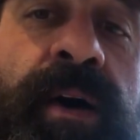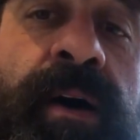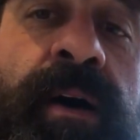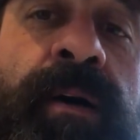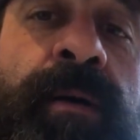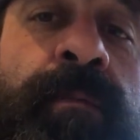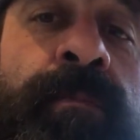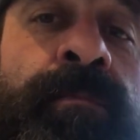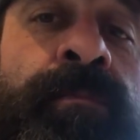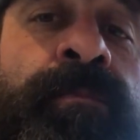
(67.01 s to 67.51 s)

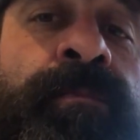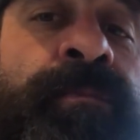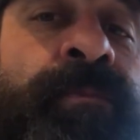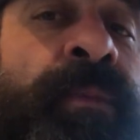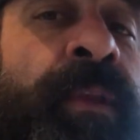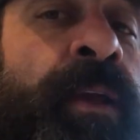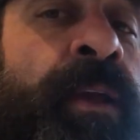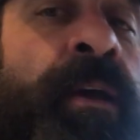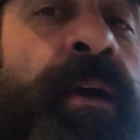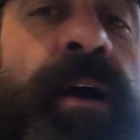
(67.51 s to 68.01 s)

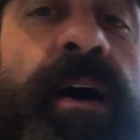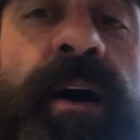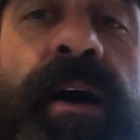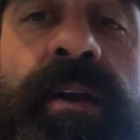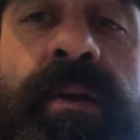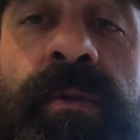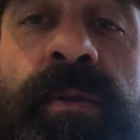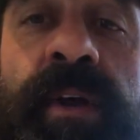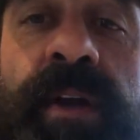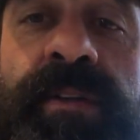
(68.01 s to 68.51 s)

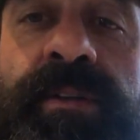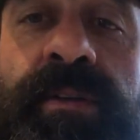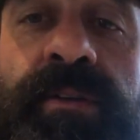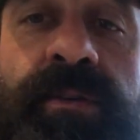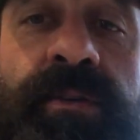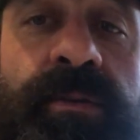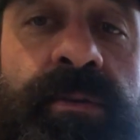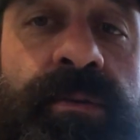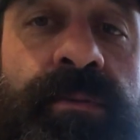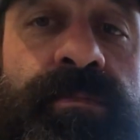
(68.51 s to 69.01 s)
I don't like to
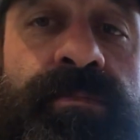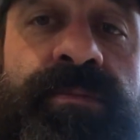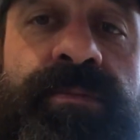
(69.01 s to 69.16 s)
do